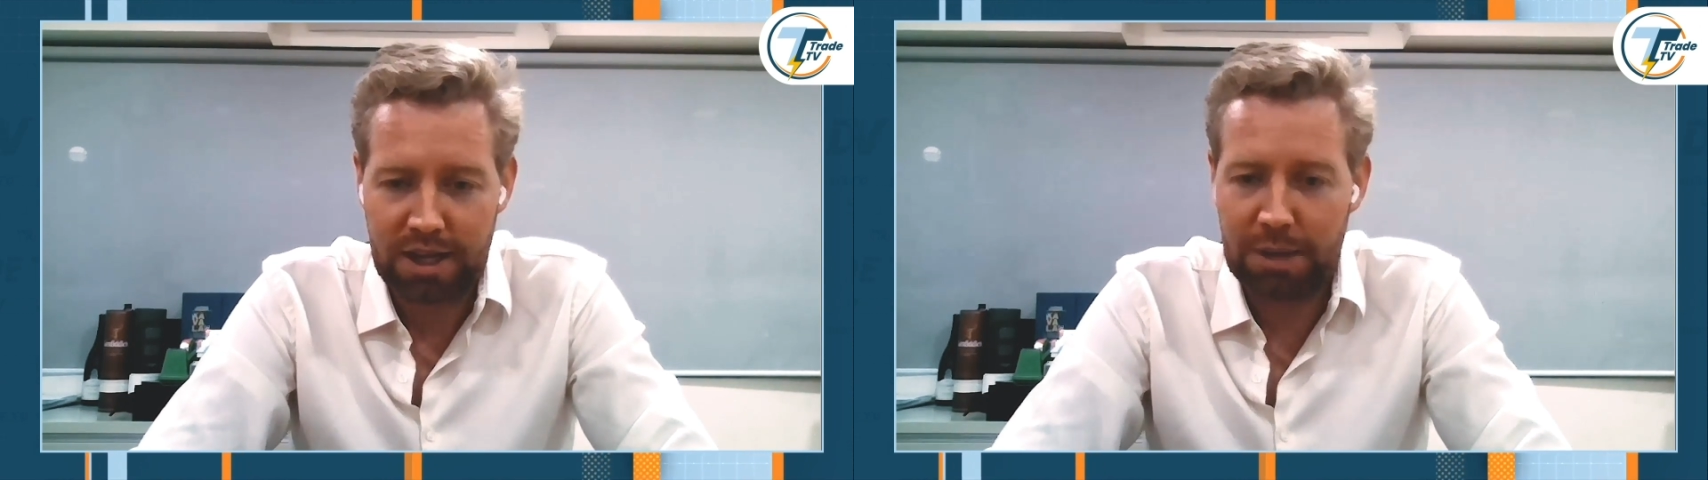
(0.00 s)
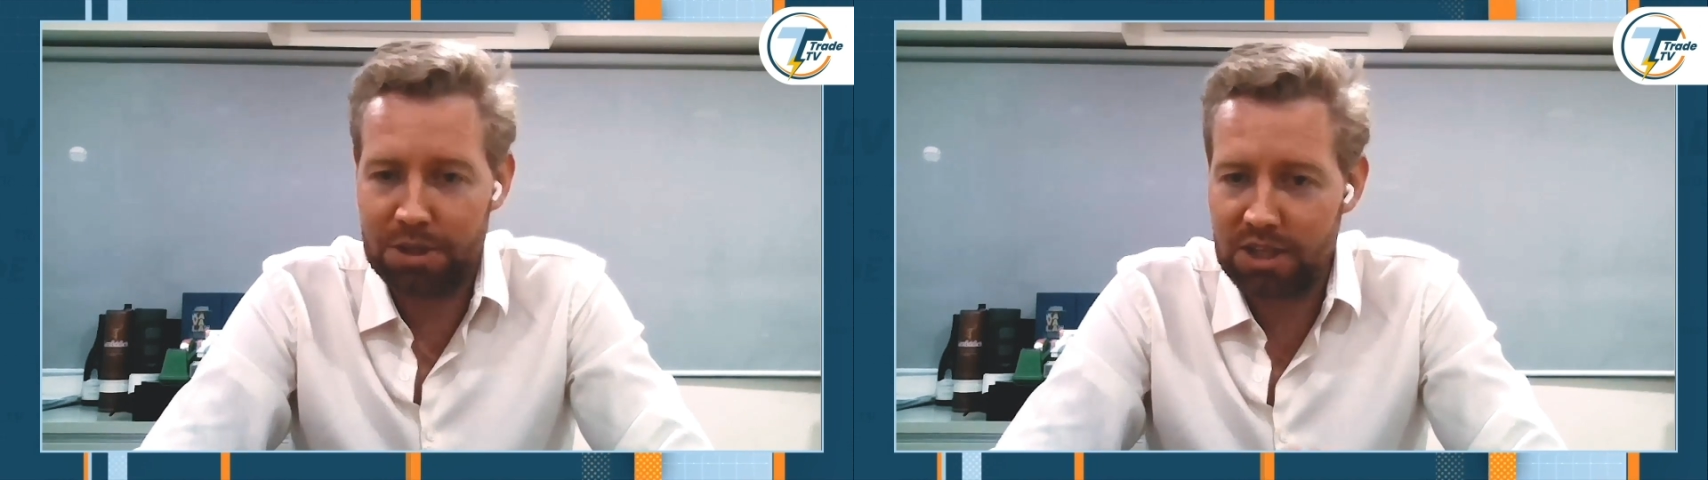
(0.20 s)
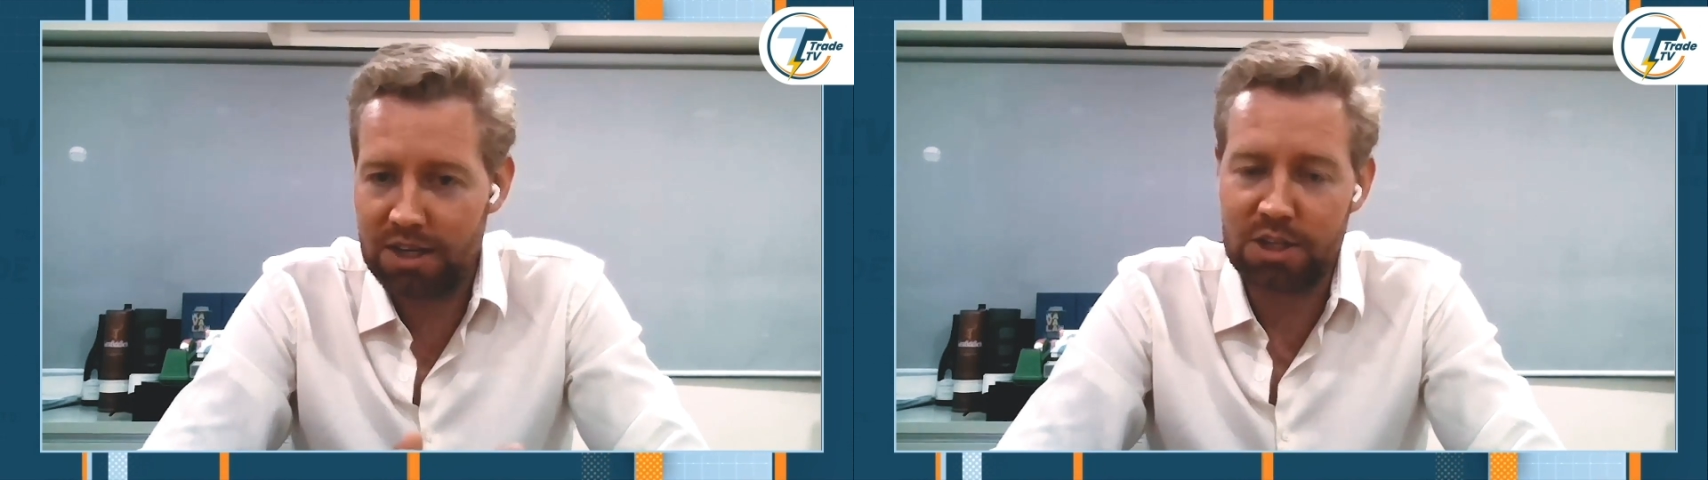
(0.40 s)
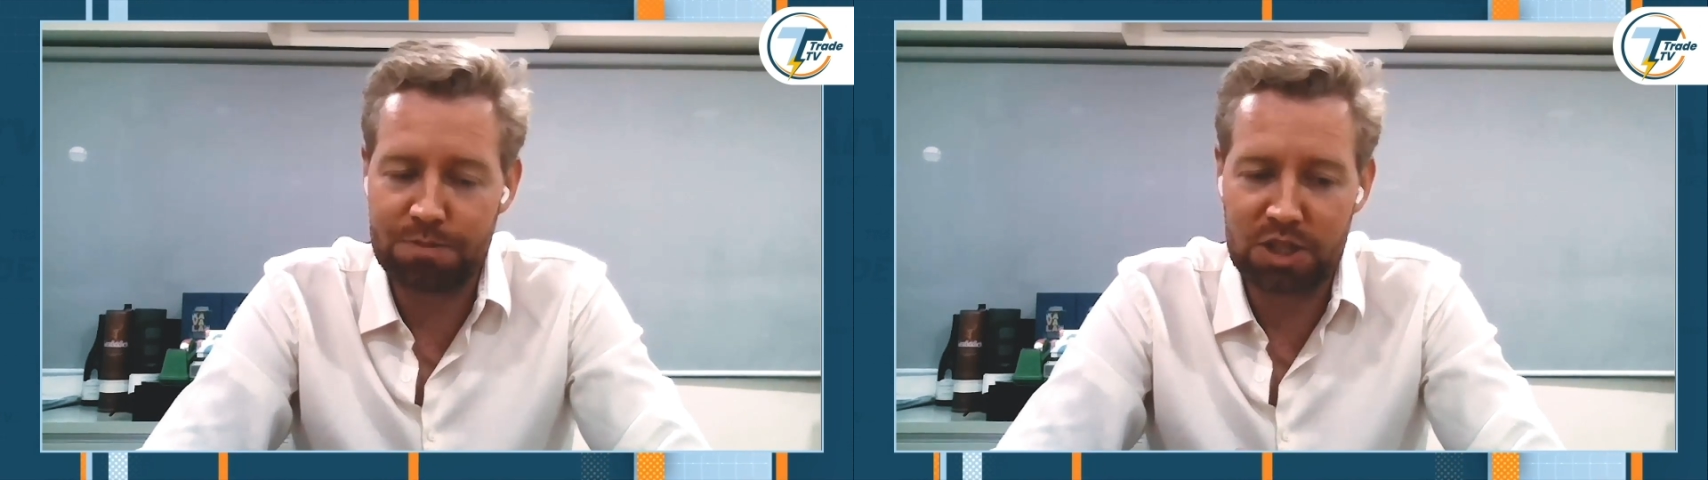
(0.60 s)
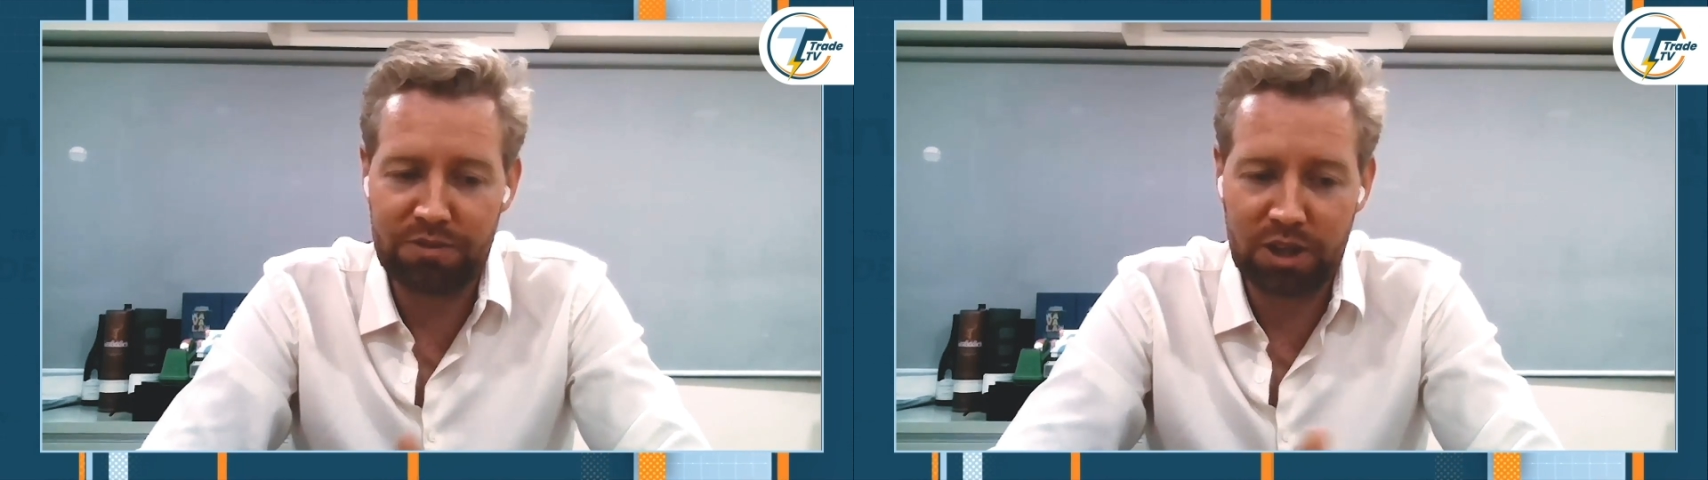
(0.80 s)
besides
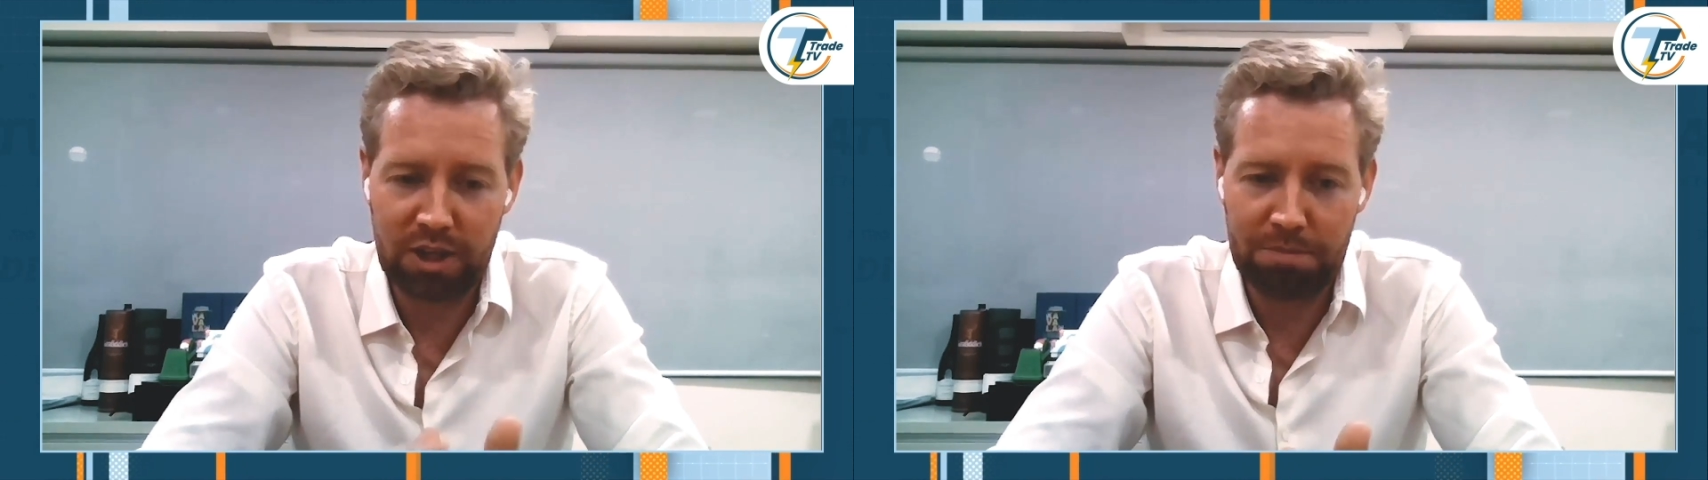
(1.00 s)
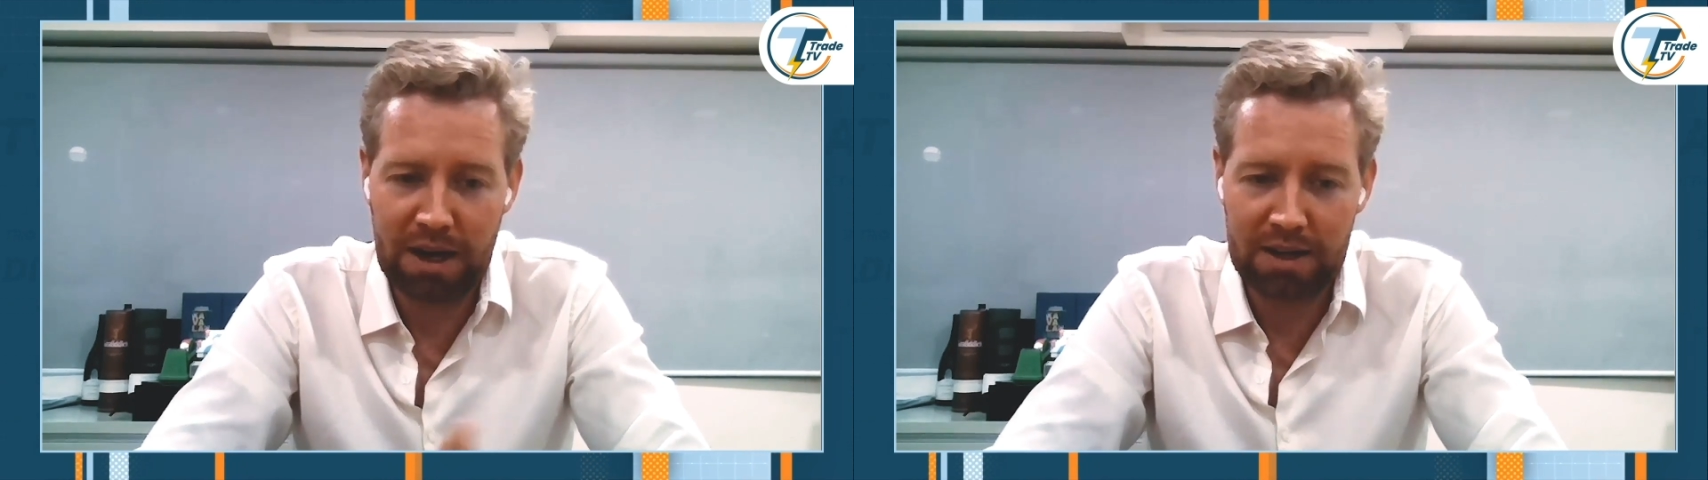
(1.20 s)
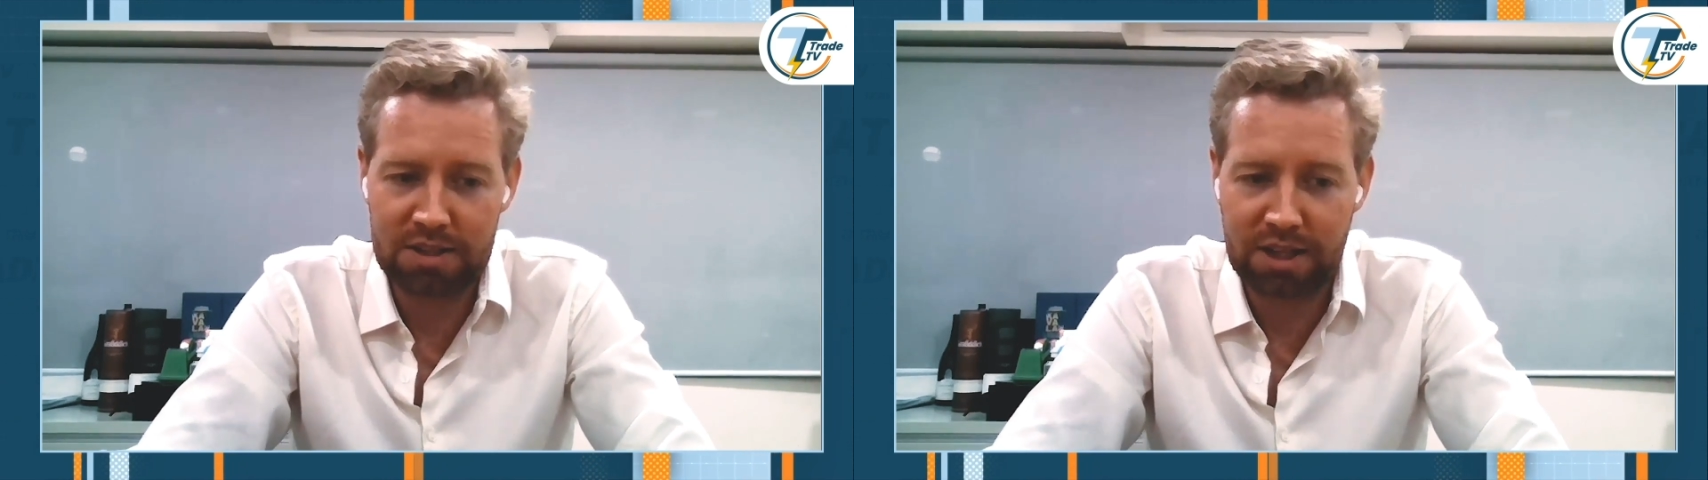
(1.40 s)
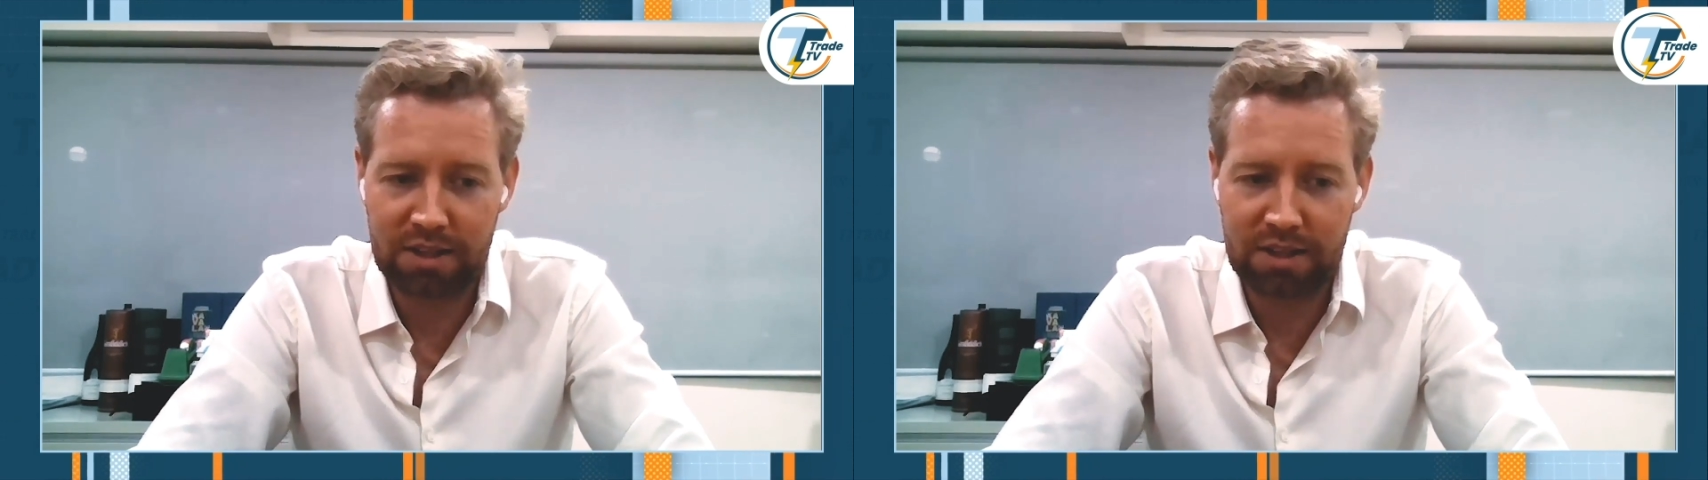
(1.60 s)
specifically the ballasting,